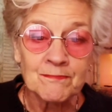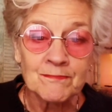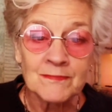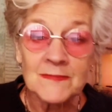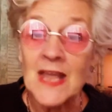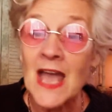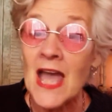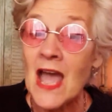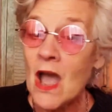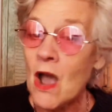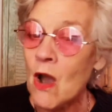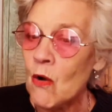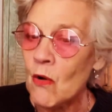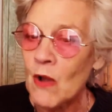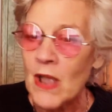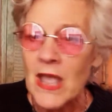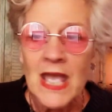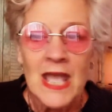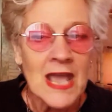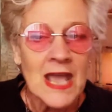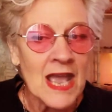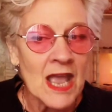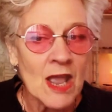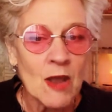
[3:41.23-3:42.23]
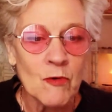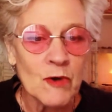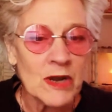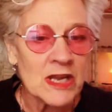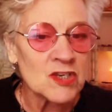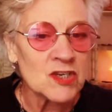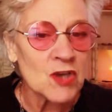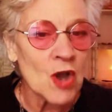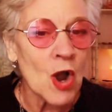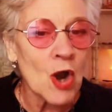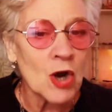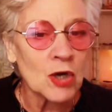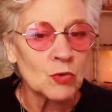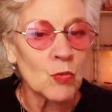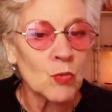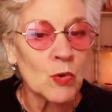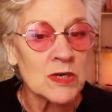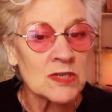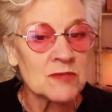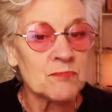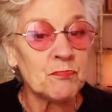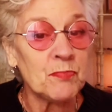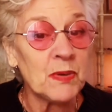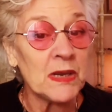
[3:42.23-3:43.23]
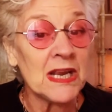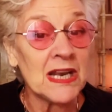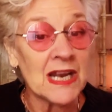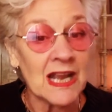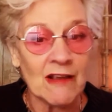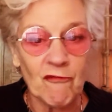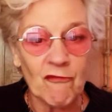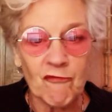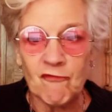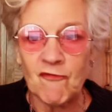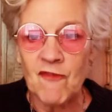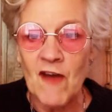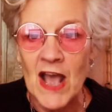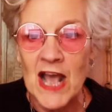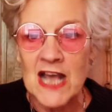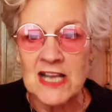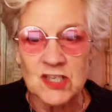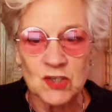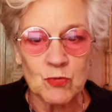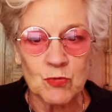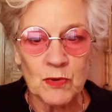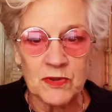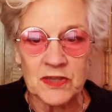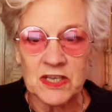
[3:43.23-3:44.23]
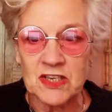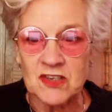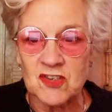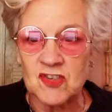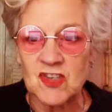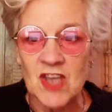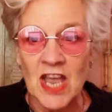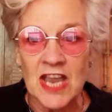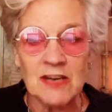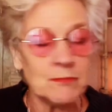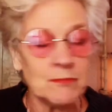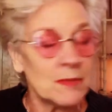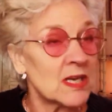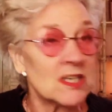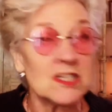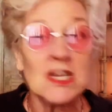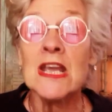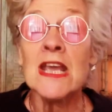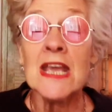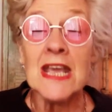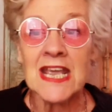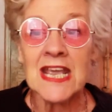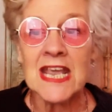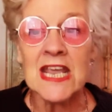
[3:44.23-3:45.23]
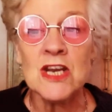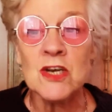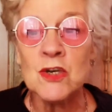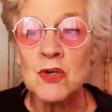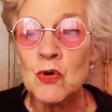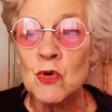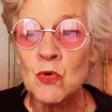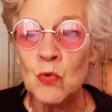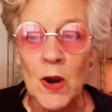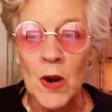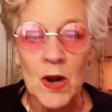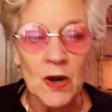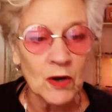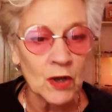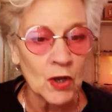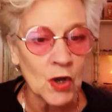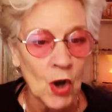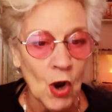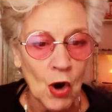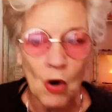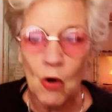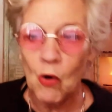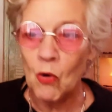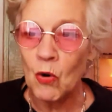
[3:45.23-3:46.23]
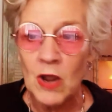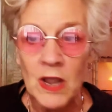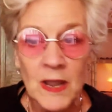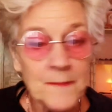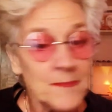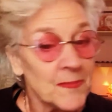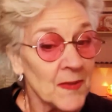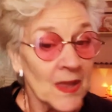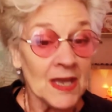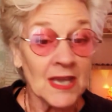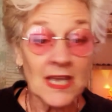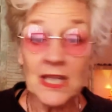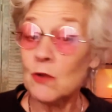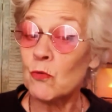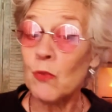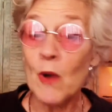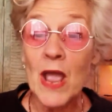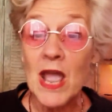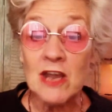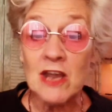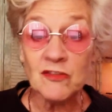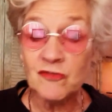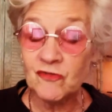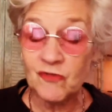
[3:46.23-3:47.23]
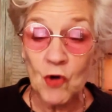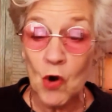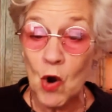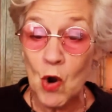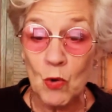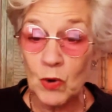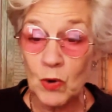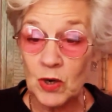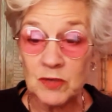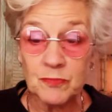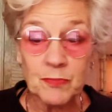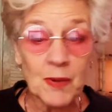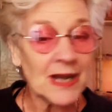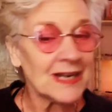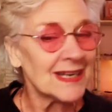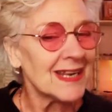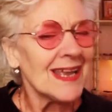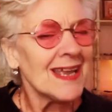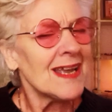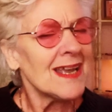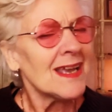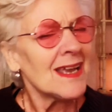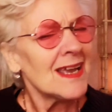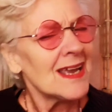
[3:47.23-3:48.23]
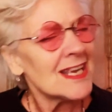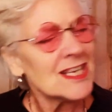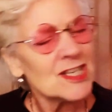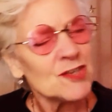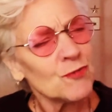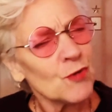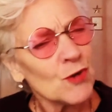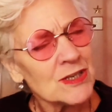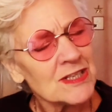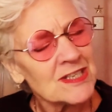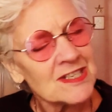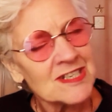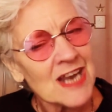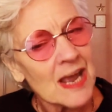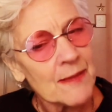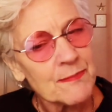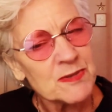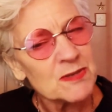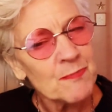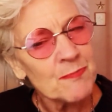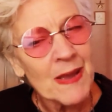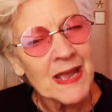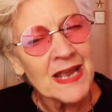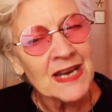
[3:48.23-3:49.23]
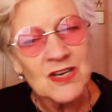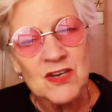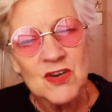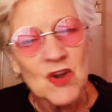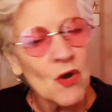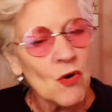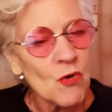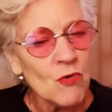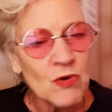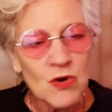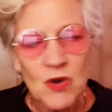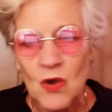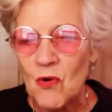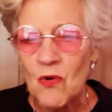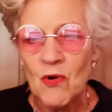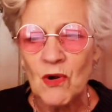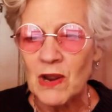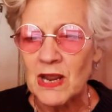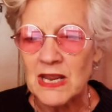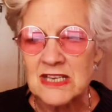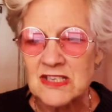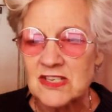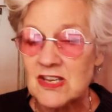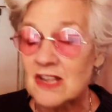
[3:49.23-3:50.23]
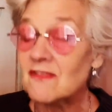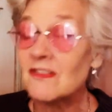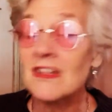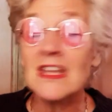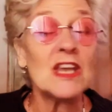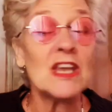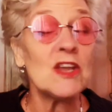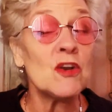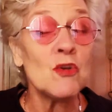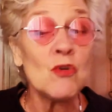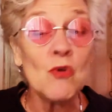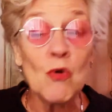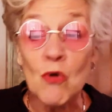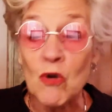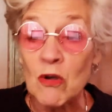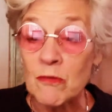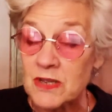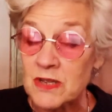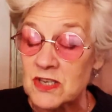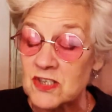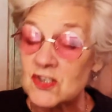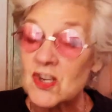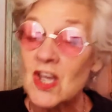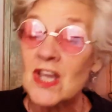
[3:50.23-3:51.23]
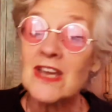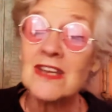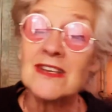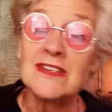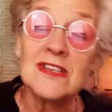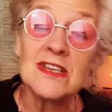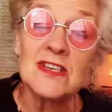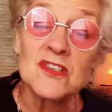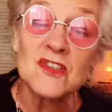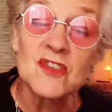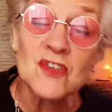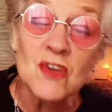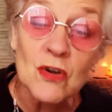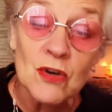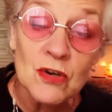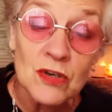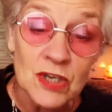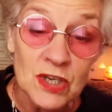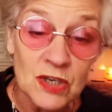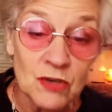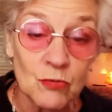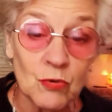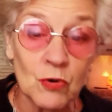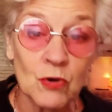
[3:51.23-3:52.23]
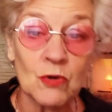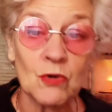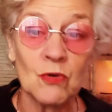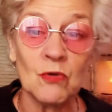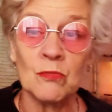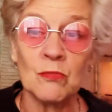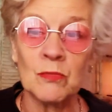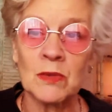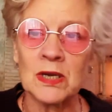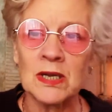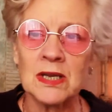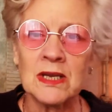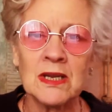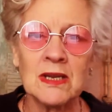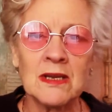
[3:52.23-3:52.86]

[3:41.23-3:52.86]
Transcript: Now Harry's heart was beating fast with excitement. He knew where to go. He ran forward, but his footsteps made no noise in the enormous, deserted room.